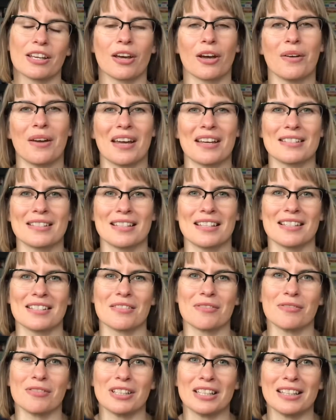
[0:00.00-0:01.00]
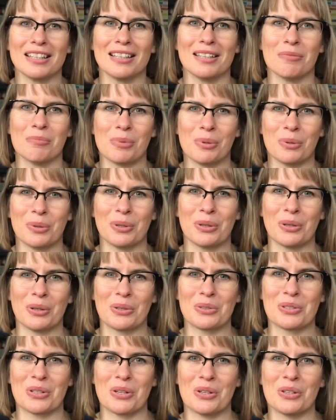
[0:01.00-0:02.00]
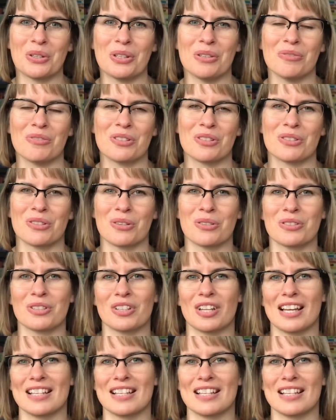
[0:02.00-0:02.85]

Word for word: Co-housing is a really important alternative to social